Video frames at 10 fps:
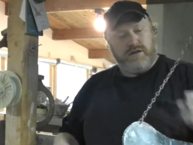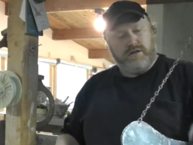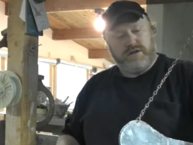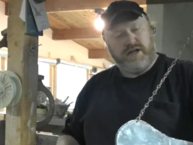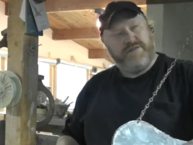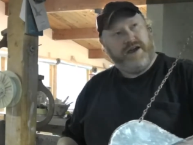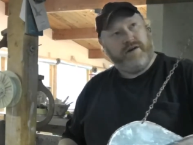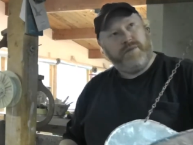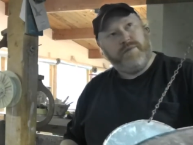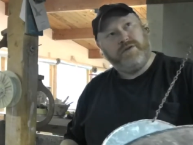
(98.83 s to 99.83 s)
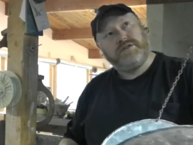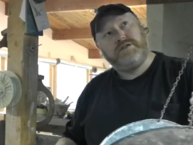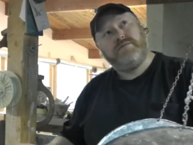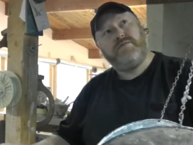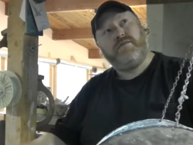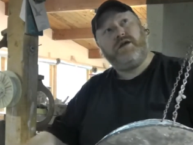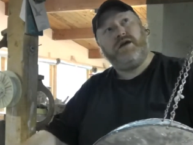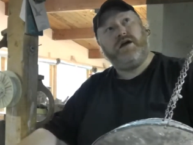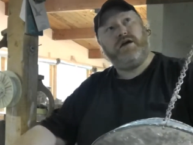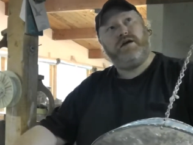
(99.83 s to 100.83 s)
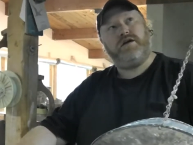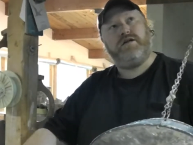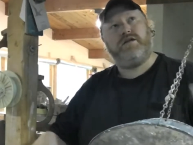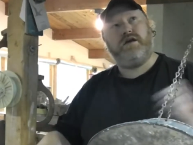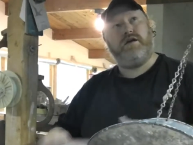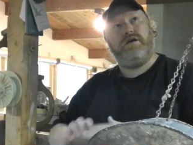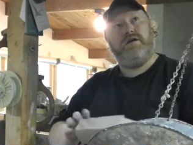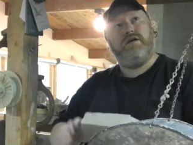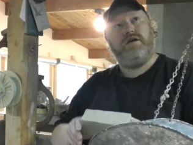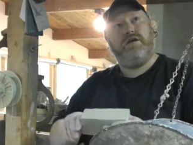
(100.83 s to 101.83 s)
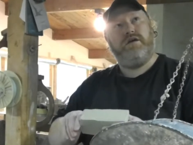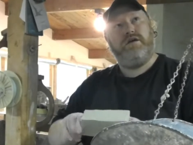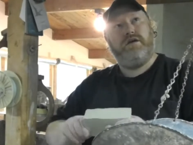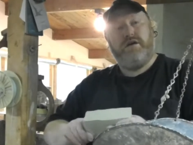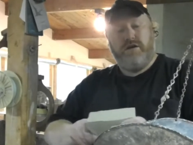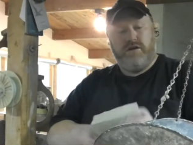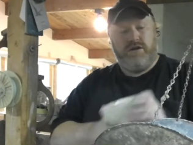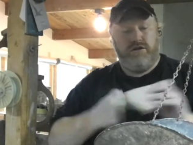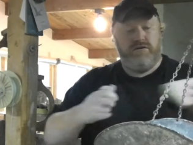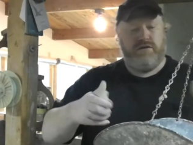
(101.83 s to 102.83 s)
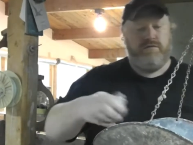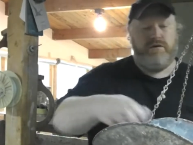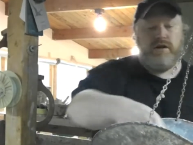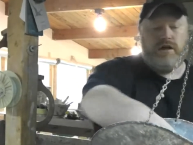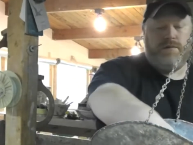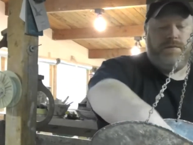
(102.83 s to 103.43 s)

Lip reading: doesn't have air bubbles and that you can work it.